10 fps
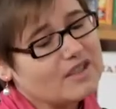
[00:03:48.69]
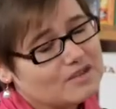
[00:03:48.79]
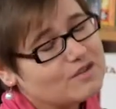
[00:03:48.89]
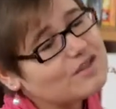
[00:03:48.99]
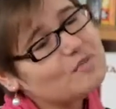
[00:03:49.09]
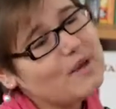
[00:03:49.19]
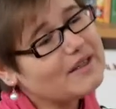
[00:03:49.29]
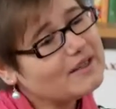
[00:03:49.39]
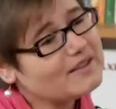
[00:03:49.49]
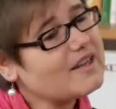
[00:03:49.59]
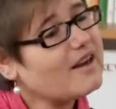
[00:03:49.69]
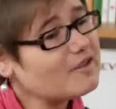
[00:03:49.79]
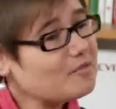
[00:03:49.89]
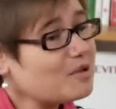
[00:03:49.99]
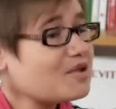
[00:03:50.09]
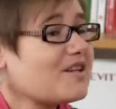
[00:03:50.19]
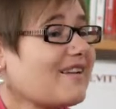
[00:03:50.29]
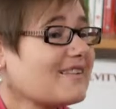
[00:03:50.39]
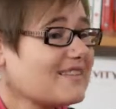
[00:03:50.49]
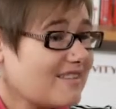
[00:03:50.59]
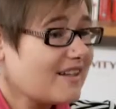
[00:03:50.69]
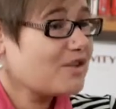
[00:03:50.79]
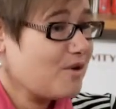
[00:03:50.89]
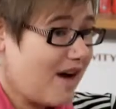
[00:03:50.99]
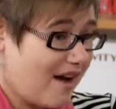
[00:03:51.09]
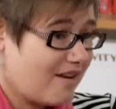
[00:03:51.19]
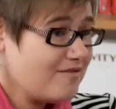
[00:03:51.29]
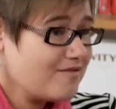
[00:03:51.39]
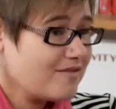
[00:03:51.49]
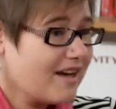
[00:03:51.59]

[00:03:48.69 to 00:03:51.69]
So it's depending on the kind of personality that you have